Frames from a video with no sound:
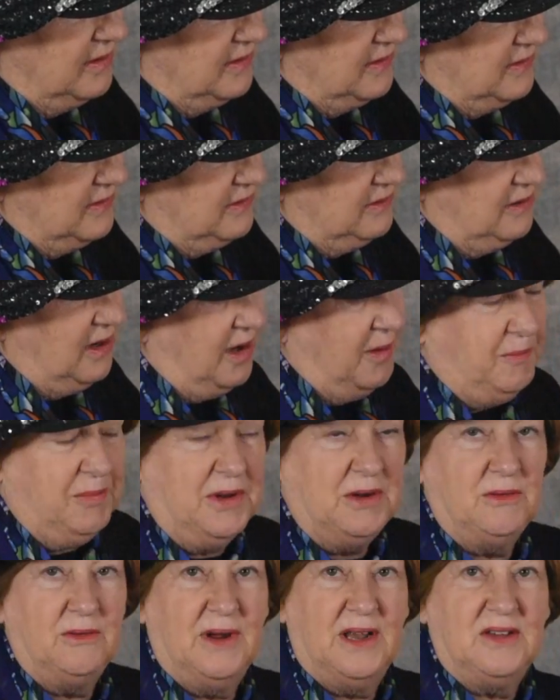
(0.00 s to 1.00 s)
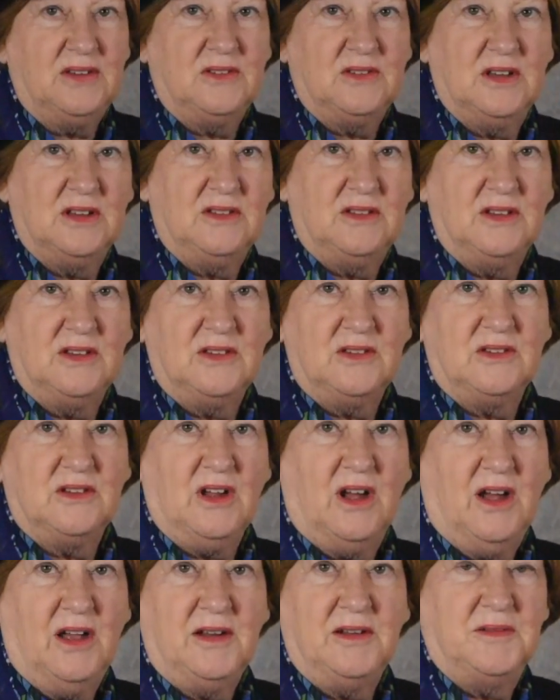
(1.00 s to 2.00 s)
stop and rest at this
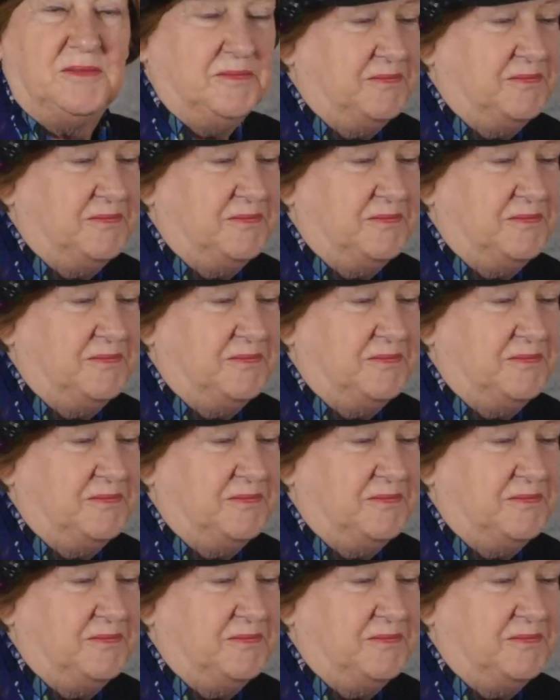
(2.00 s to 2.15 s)
dot.